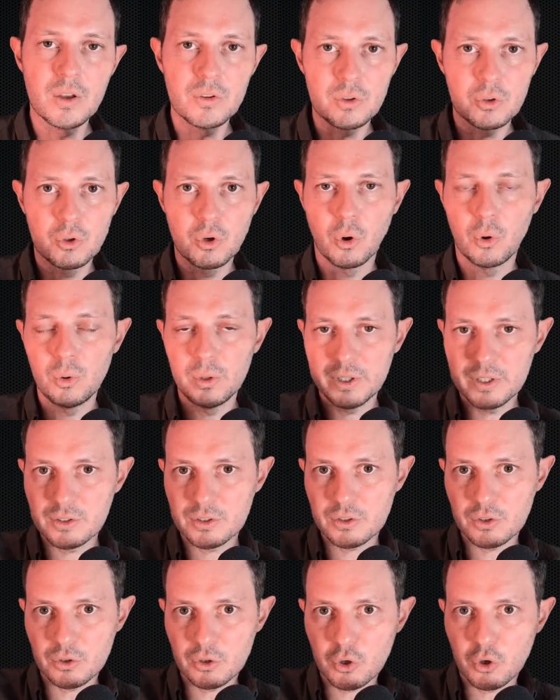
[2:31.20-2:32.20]
The goal is
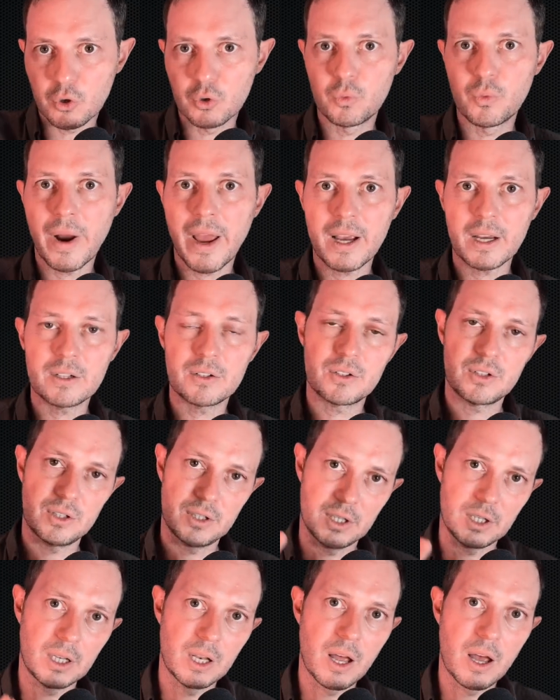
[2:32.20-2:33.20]
to correct
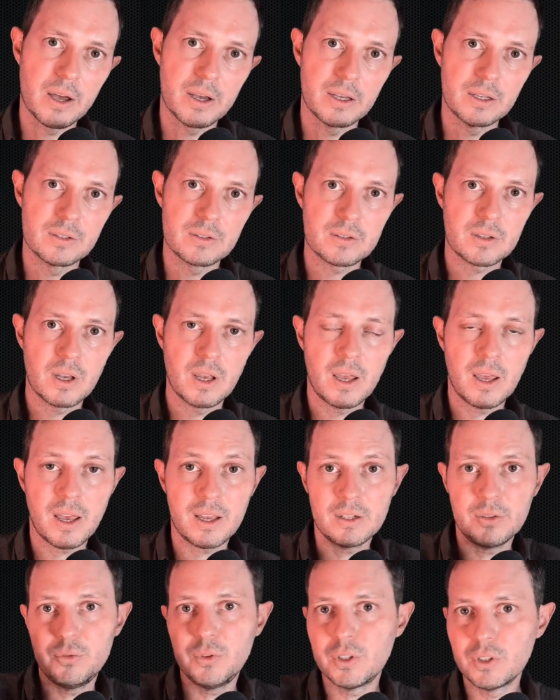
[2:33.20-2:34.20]
lies.
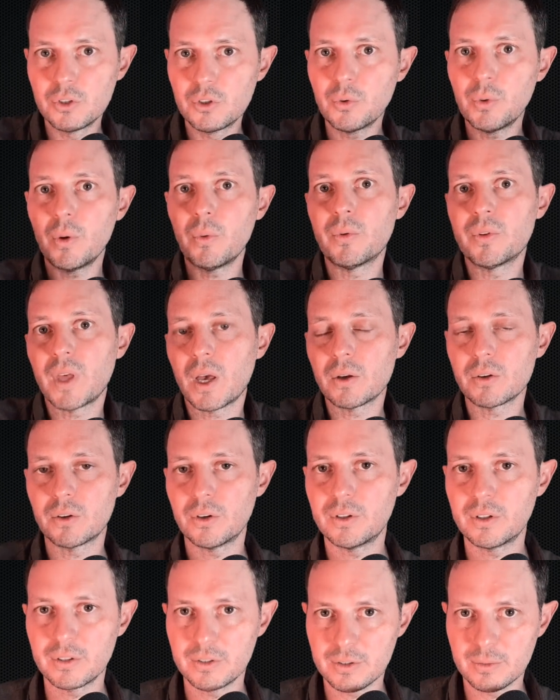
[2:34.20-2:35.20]
And if we can do it without
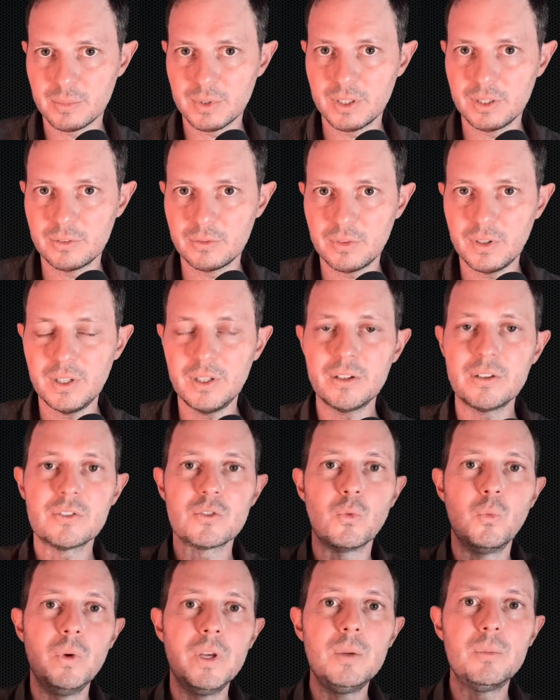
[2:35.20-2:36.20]
hurting somebody's
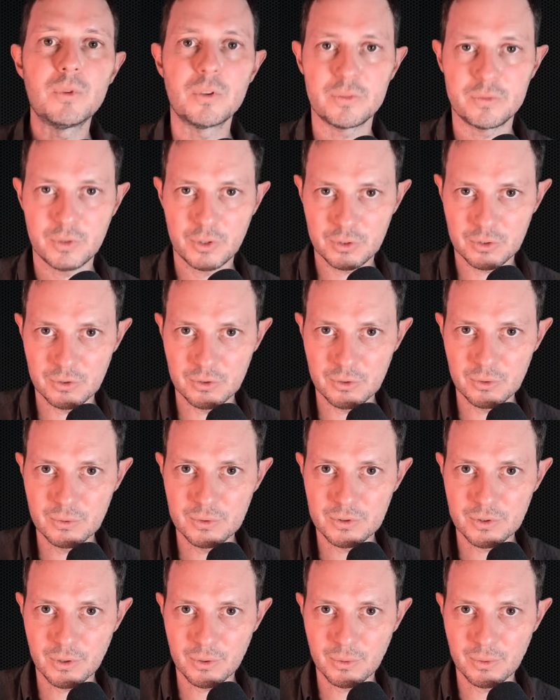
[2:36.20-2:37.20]
feelings, we prefer to do
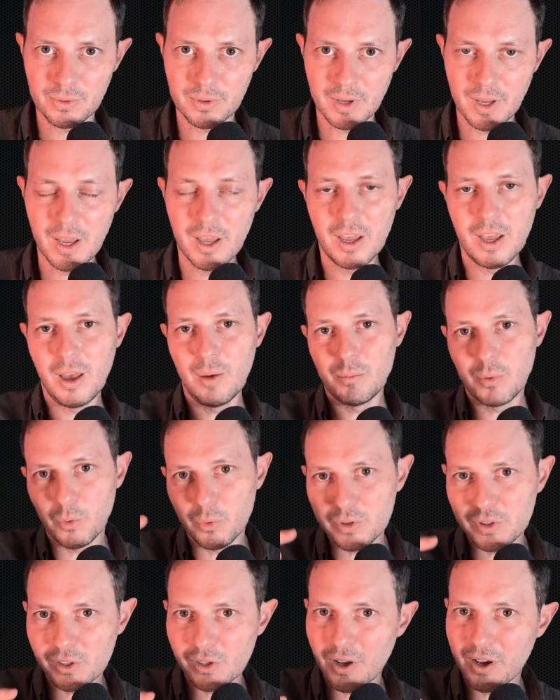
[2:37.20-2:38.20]
so. But
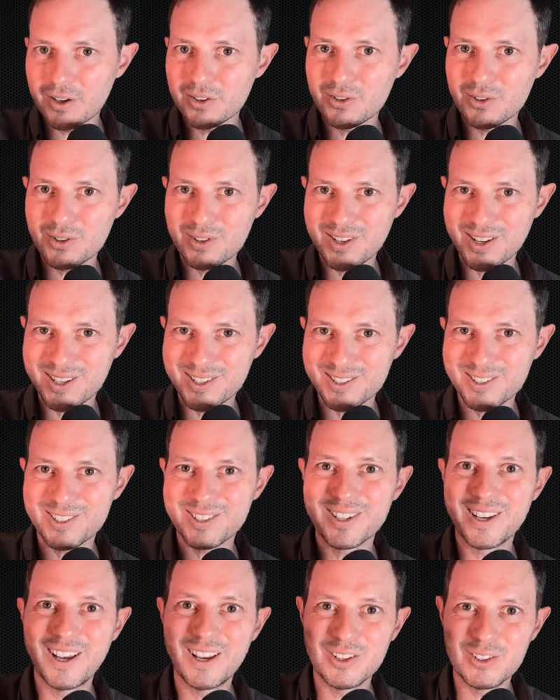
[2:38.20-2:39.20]
with
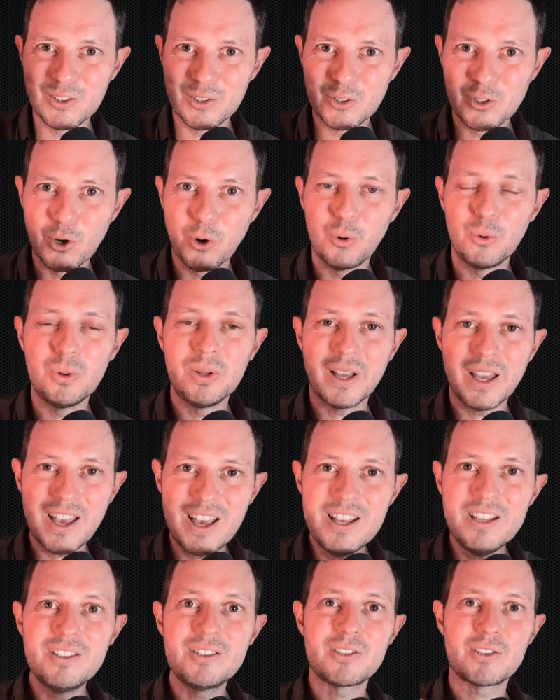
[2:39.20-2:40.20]
narcissists, the goal
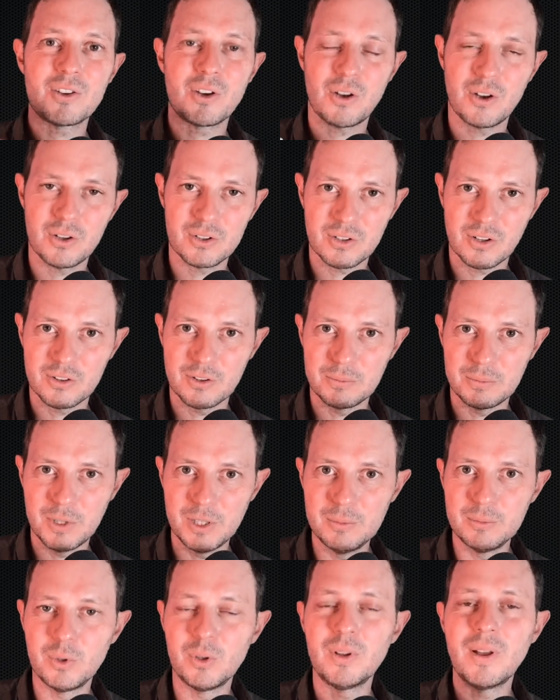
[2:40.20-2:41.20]
is to hurt other
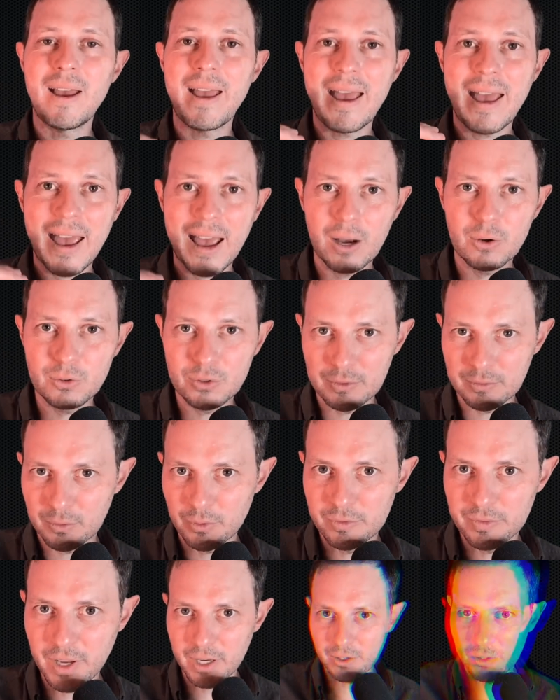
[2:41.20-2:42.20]
people out of
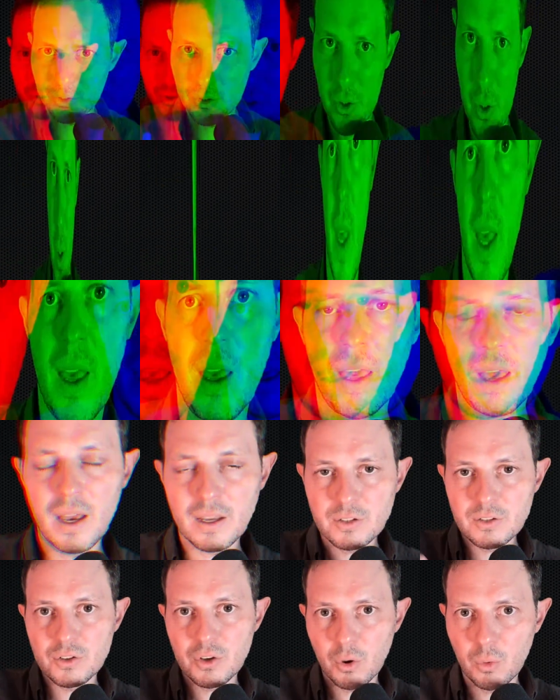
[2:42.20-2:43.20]
revenge.
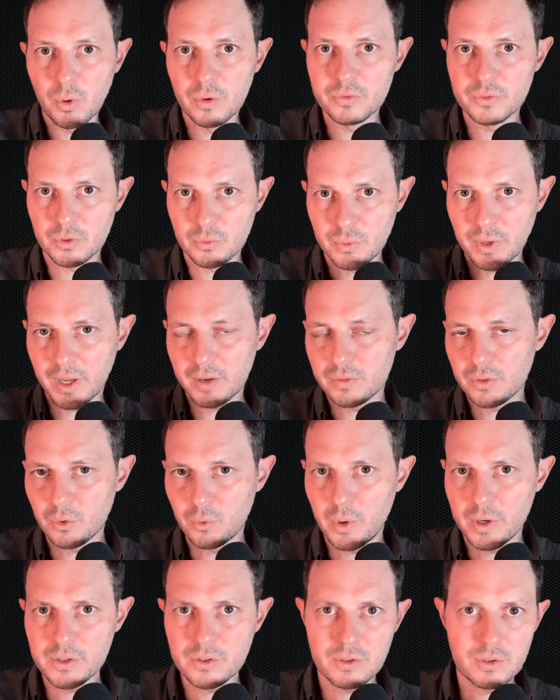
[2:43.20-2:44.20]
And so often we have the
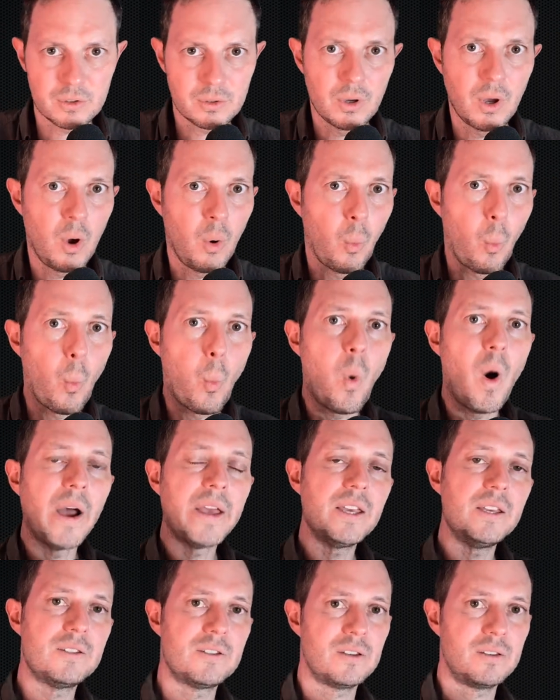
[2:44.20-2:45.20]
question, why
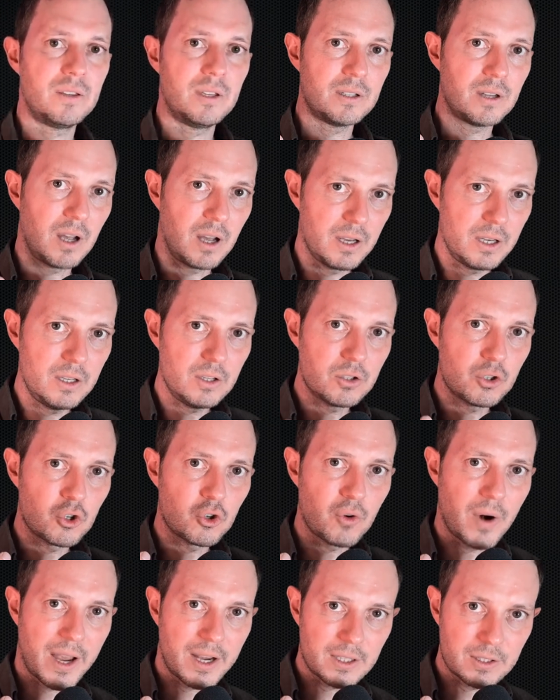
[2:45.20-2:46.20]
is it that I
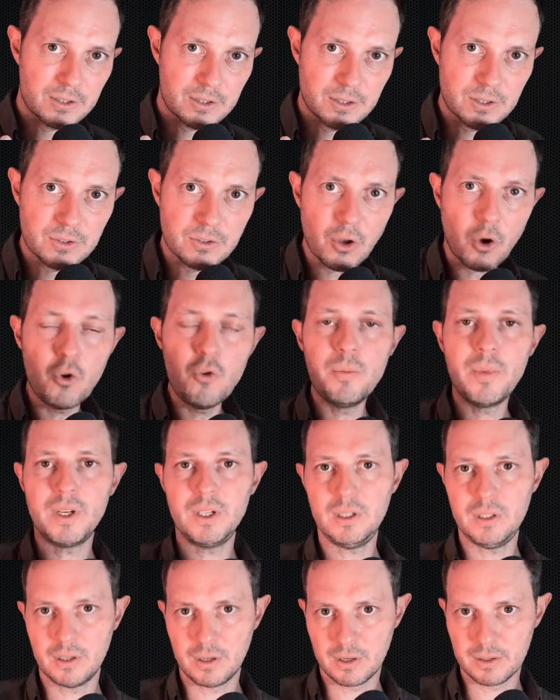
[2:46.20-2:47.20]
attract so
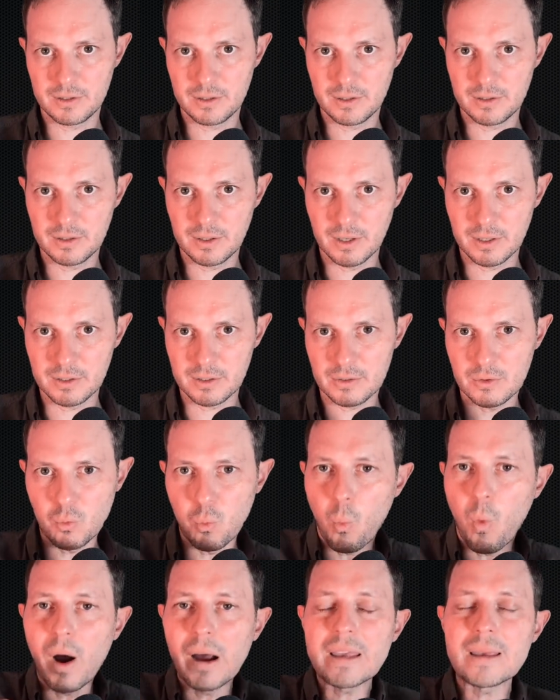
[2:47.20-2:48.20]
many narcissists?
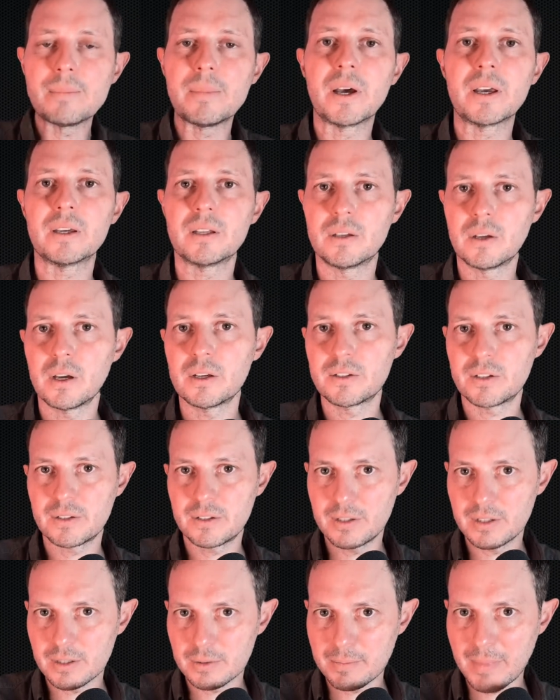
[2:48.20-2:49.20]
Why am I a
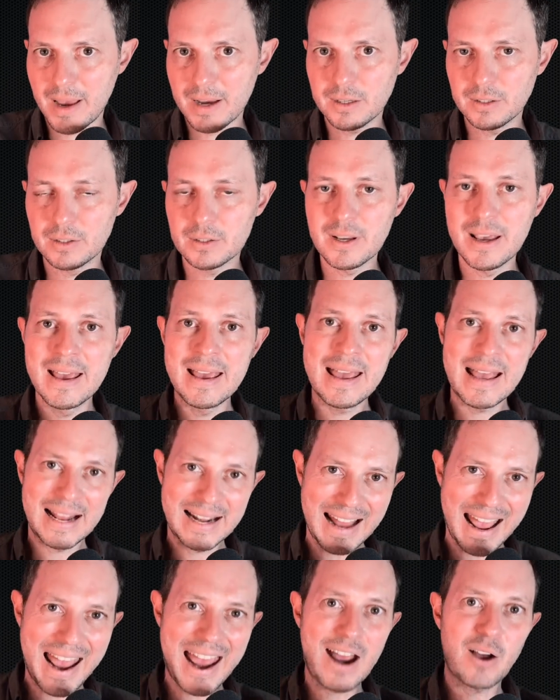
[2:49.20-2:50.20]
narcissist magnet?
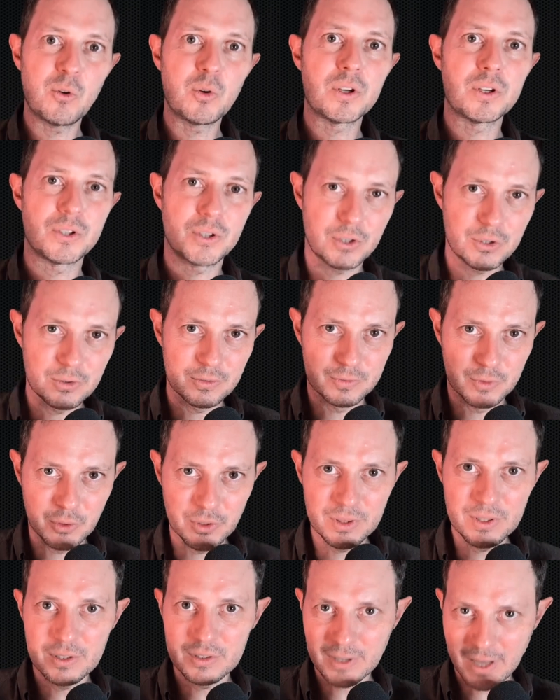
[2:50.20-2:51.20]
And how can I
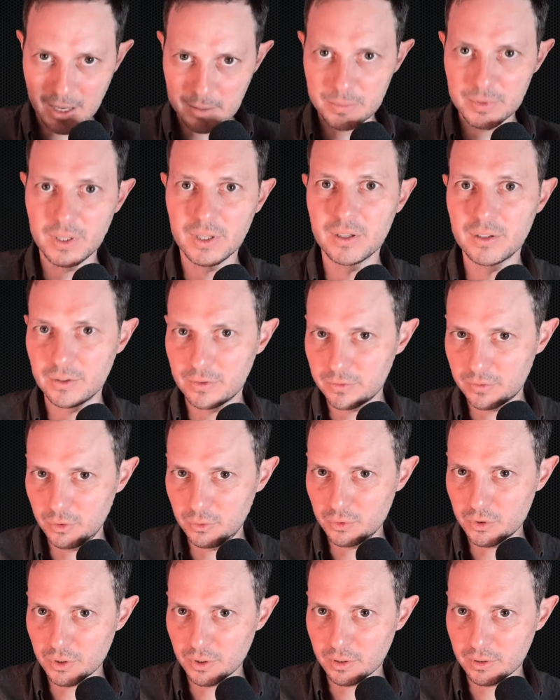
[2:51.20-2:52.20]
avoid this happening in the
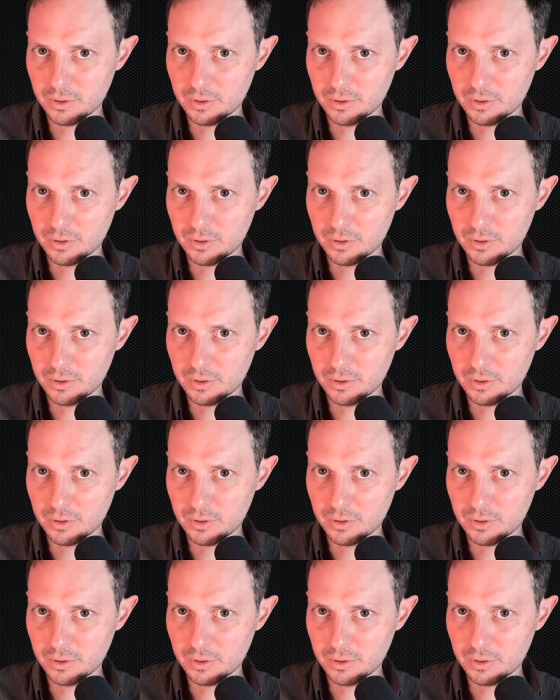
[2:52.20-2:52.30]
future?